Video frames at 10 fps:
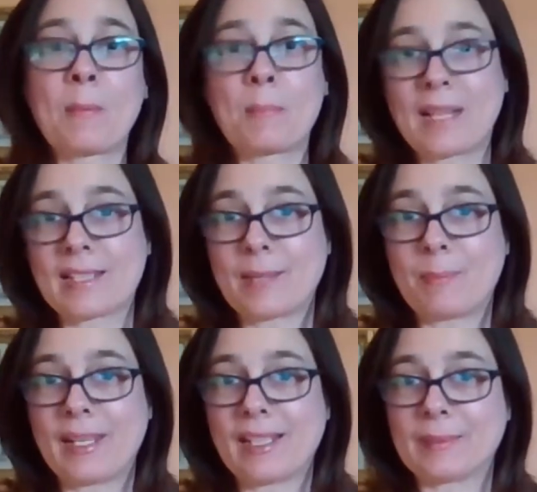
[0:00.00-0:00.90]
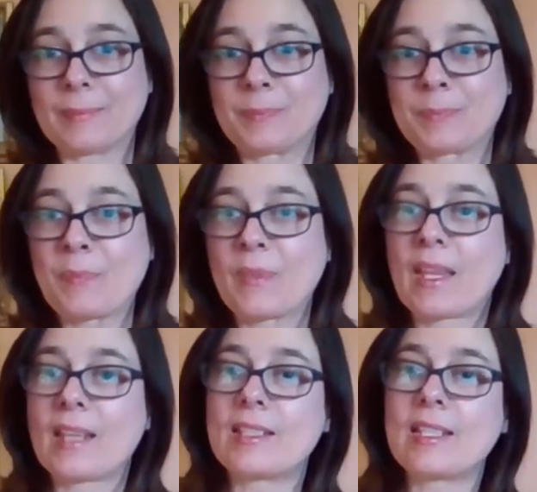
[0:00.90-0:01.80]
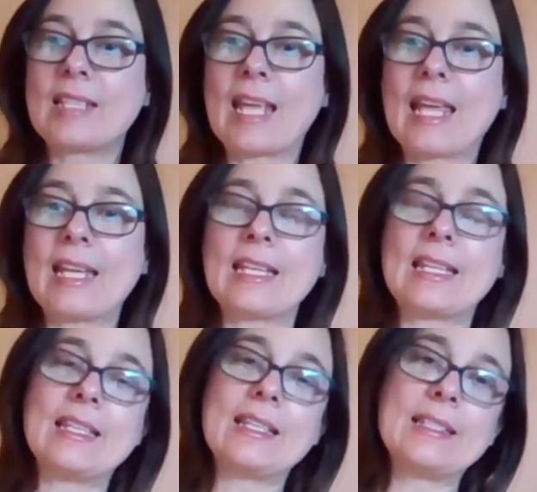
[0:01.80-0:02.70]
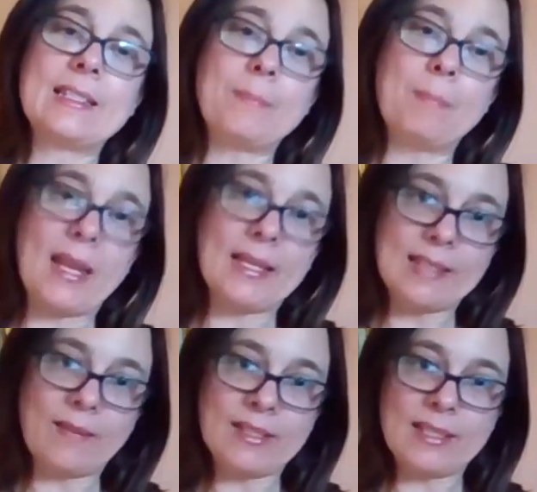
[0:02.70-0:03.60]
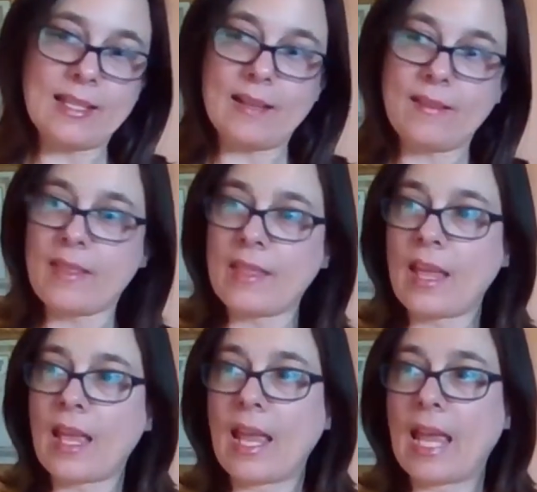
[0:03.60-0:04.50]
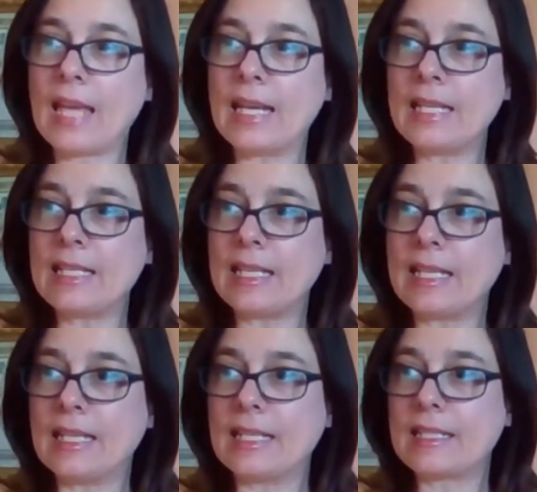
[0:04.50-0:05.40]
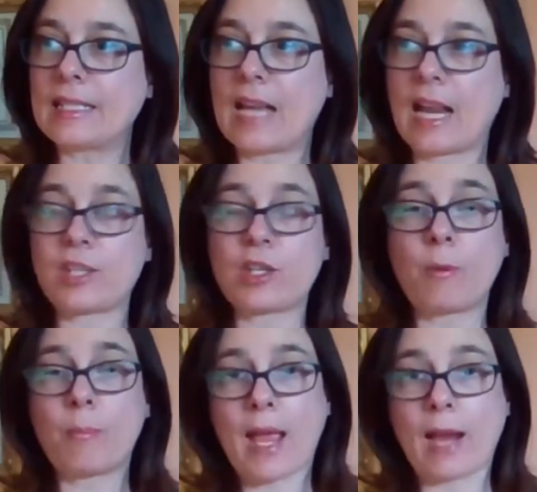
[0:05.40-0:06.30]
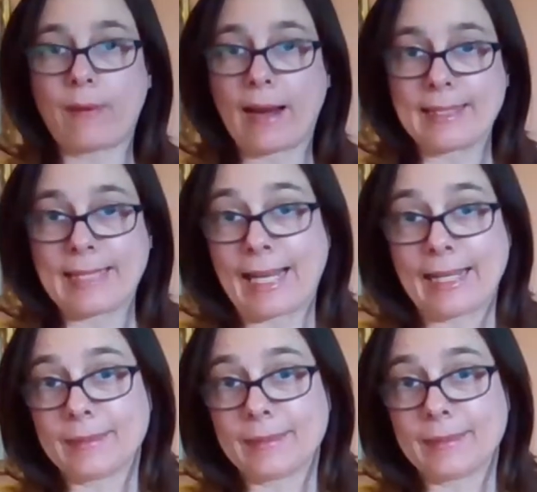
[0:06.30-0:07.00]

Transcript: Blessed be. Today is May 17th, and it is National Pack Rat Day.